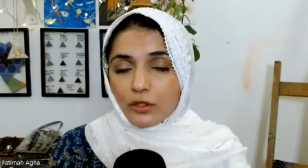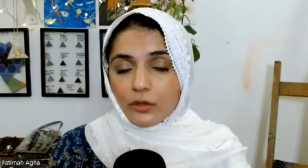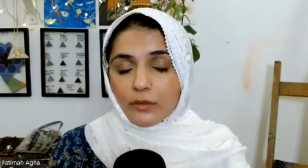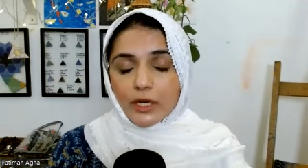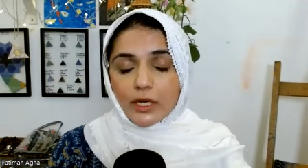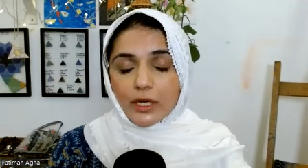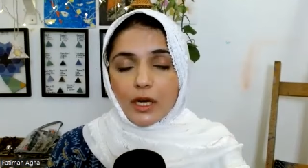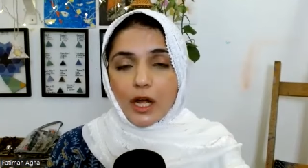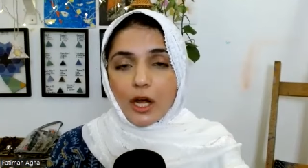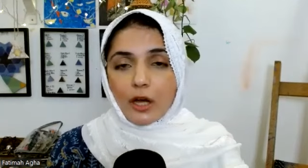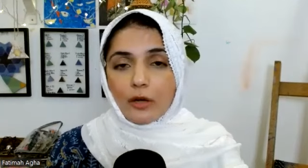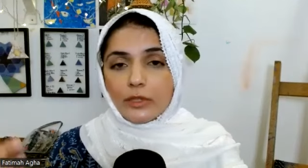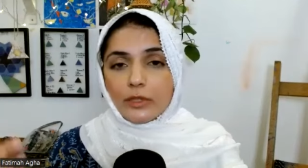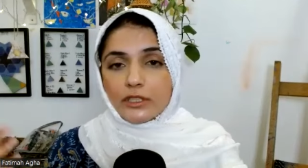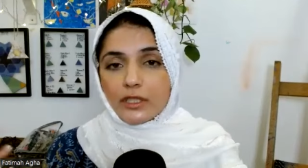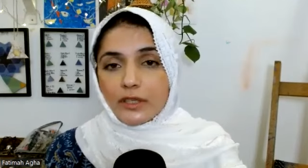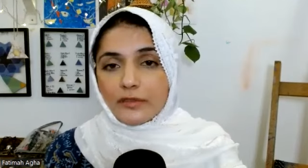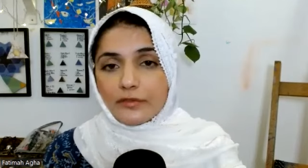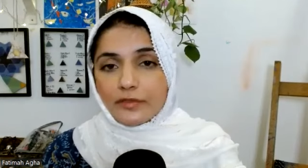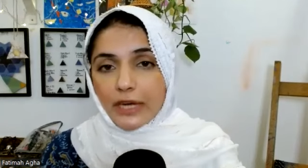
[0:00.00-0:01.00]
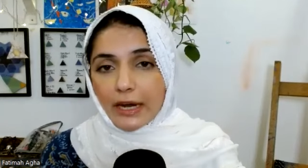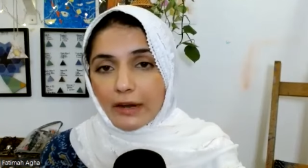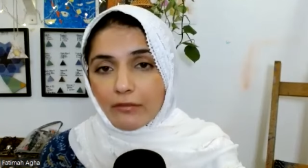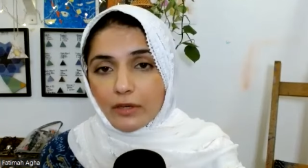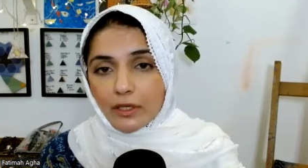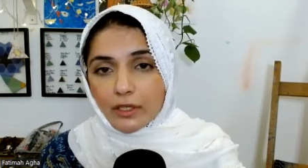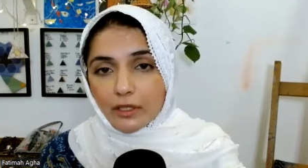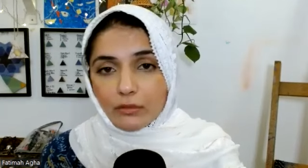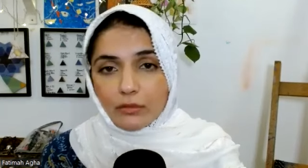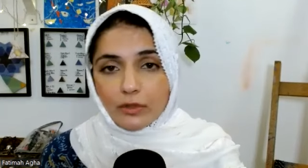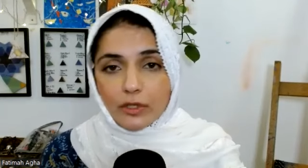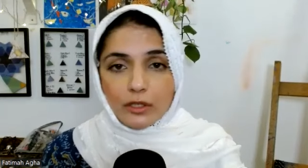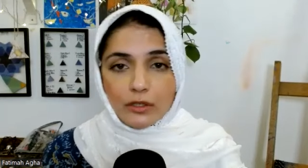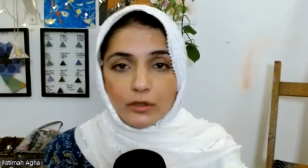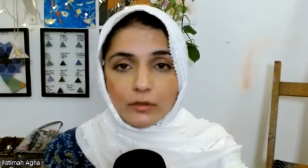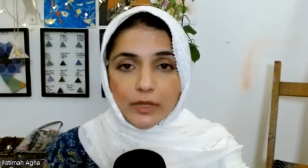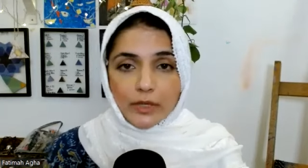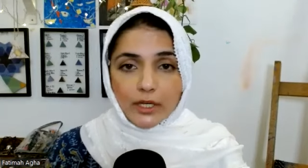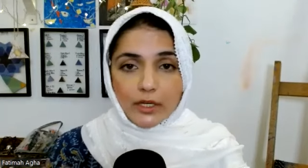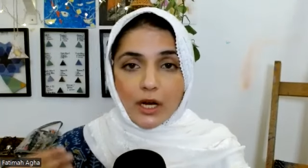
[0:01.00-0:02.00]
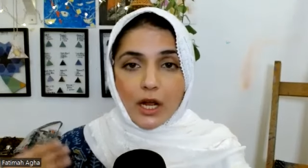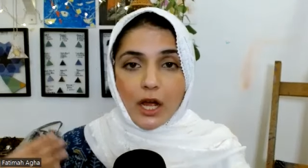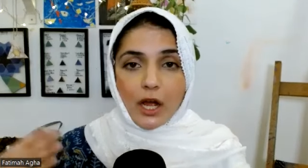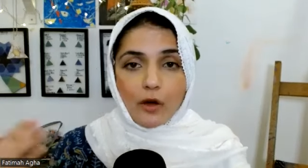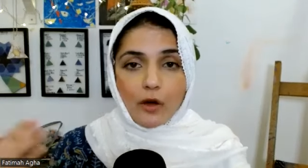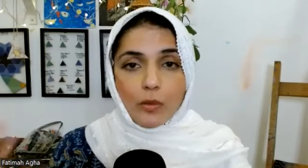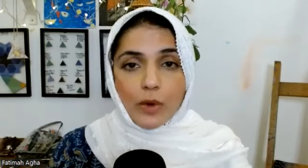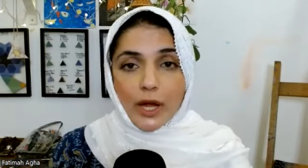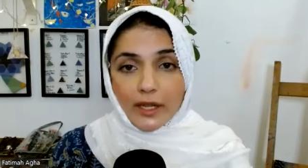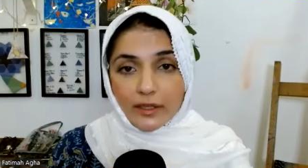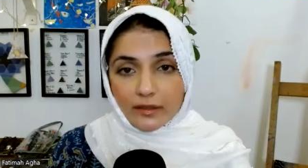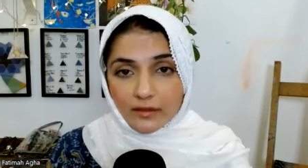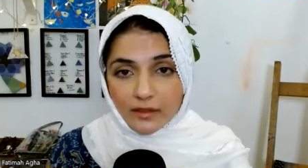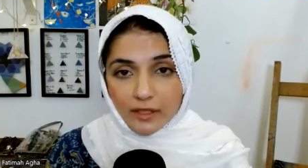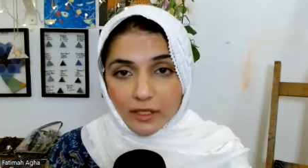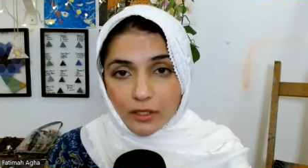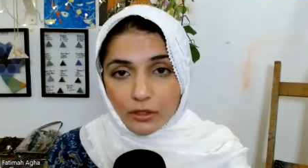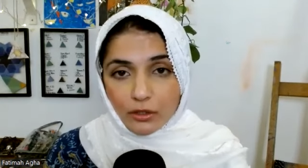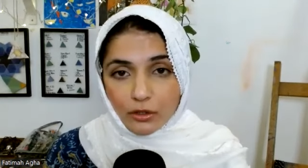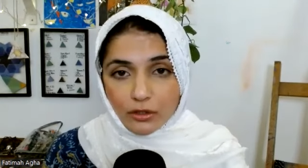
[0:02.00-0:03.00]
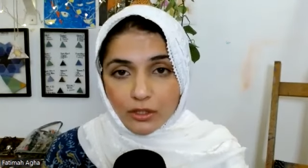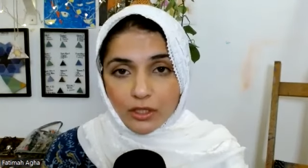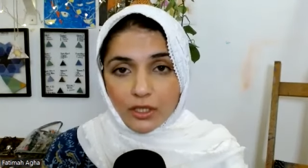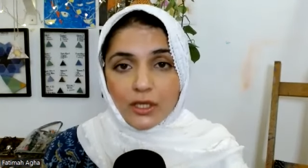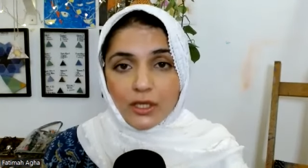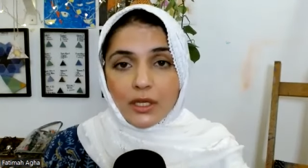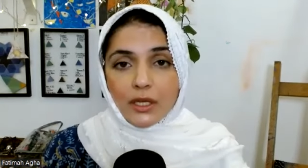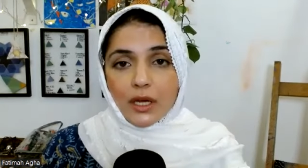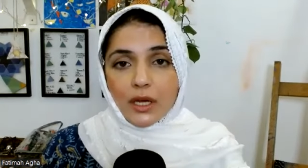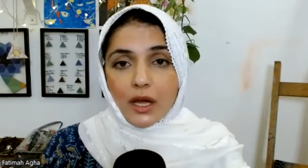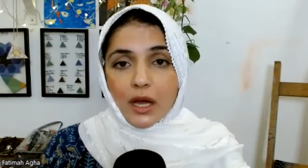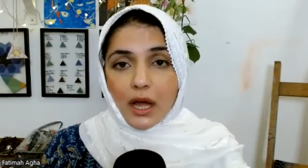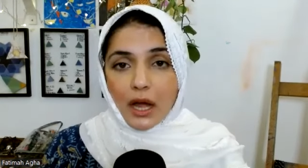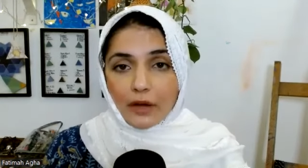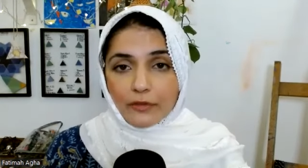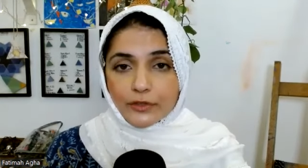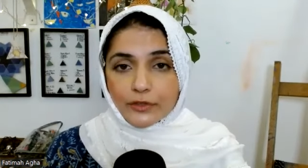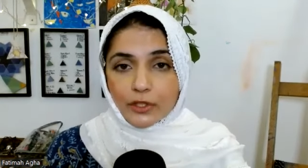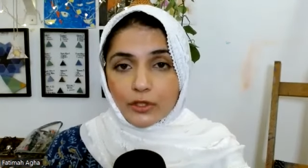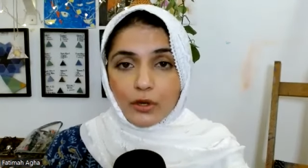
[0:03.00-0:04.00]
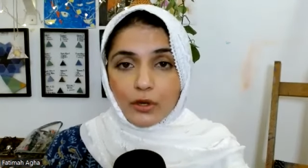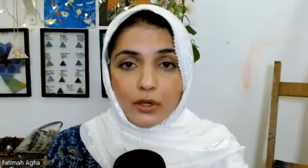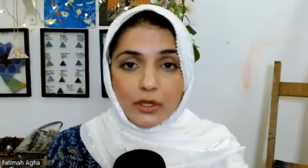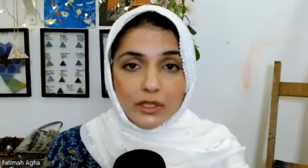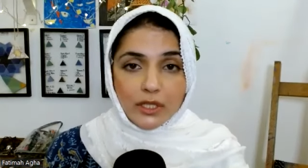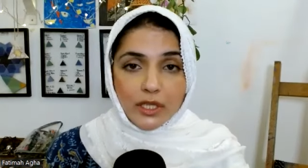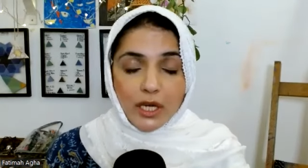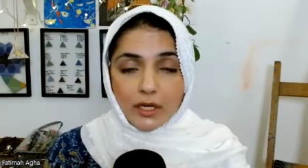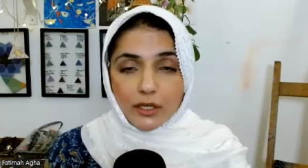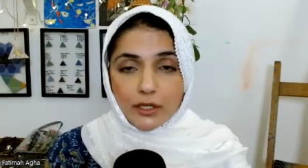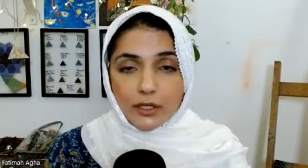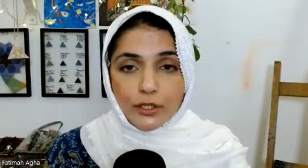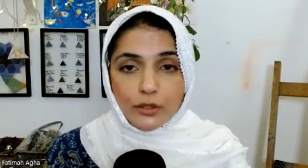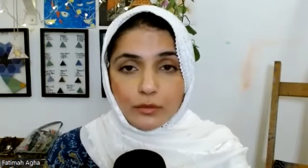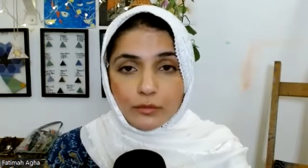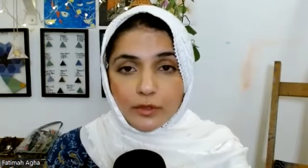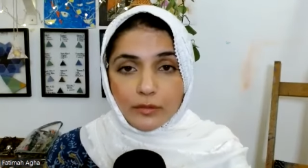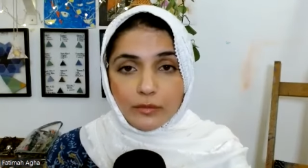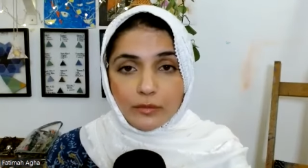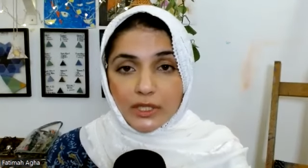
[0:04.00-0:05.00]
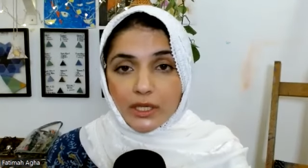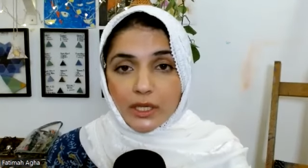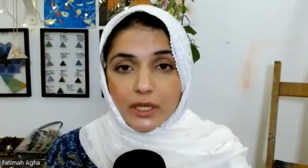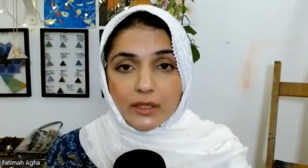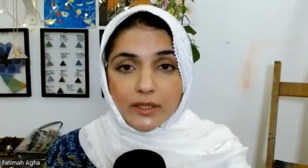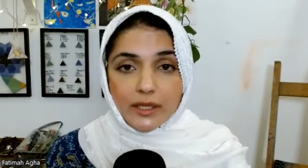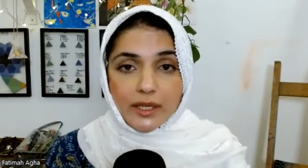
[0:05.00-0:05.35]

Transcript: no matter how much they've traveled the world, no matter how wise they look, after all, they are a human being